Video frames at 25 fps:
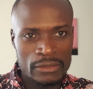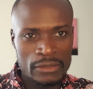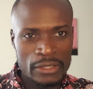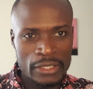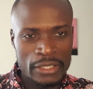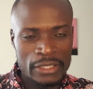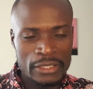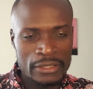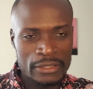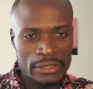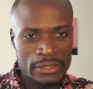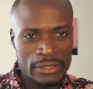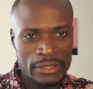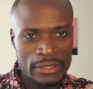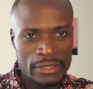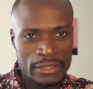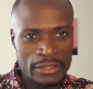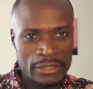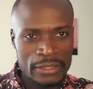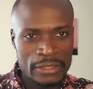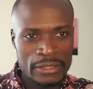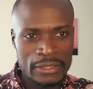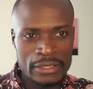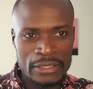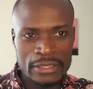And
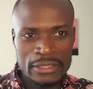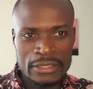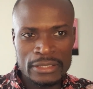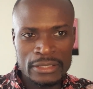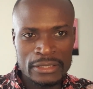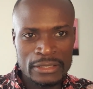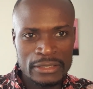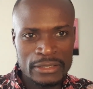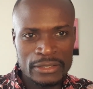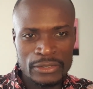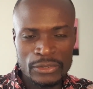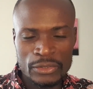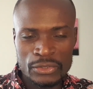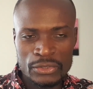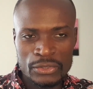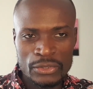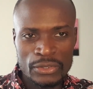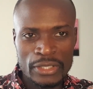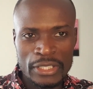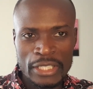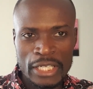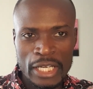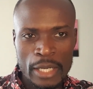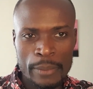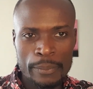this not
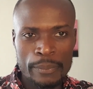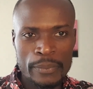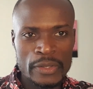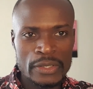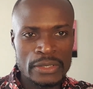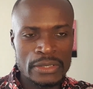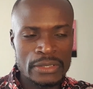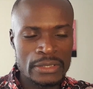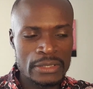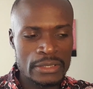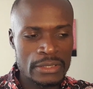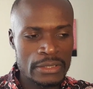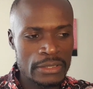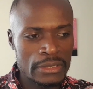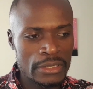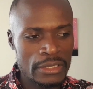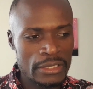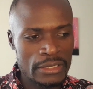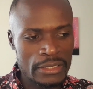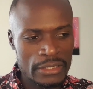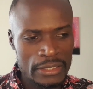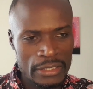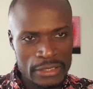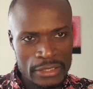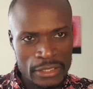only happens
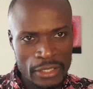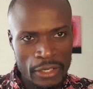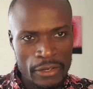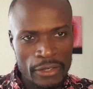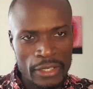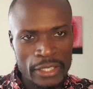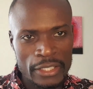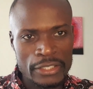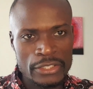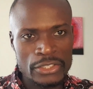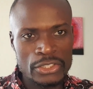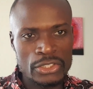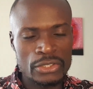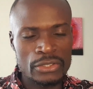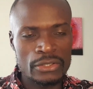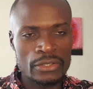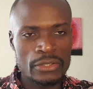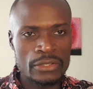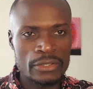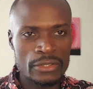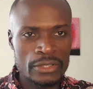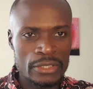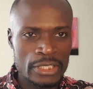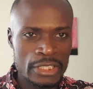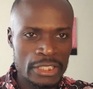in data collection
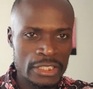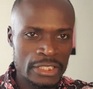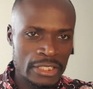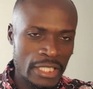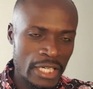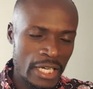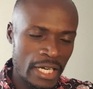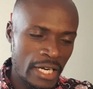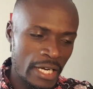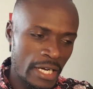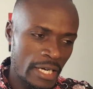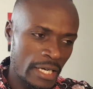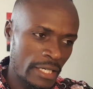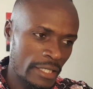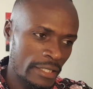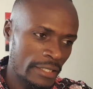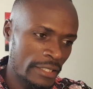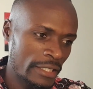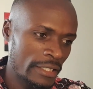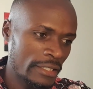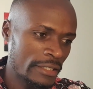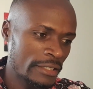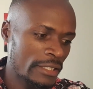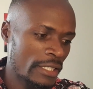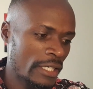or
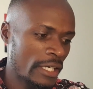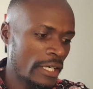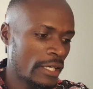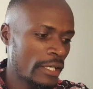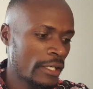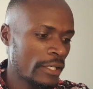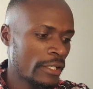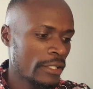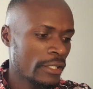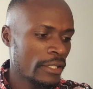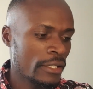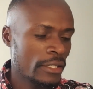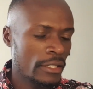data